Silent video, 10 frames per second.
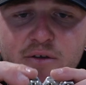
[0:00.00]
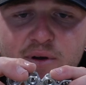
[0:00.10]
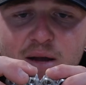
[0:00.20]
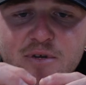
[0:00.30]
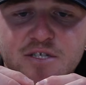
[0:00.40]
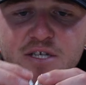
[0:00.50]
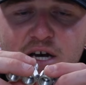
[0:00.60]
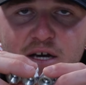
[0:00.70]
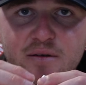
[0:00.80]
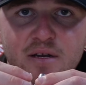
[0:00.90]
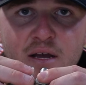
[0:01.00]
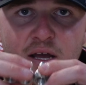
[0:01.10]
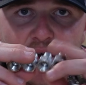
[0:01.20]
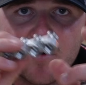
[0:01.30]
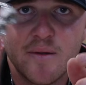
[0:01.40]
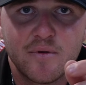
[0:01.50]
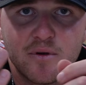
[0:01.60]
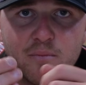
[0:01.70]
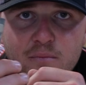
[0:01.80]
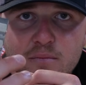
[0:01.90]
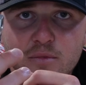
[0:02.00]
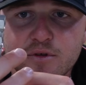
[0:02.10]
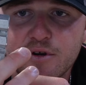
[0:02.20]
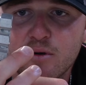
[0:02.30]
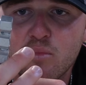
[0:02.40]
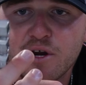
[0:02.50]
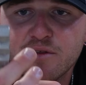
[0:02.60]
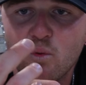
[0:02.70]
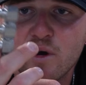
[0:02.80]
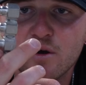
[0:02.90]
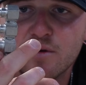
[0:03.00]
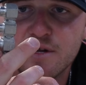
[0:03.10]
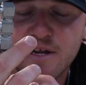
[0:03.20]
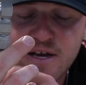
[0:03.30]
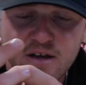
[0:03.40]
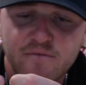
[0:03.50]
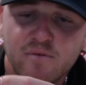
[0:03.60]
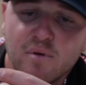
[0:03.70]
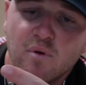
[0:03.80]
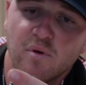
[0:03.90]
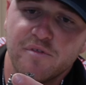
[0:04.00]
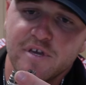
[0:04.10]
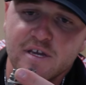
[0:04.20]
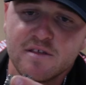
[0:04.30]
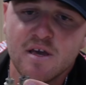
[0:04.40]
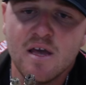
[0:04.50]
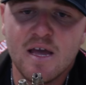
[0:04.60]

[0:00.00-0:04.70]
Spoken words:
grab each side, and we're able to, break the weld in half on these.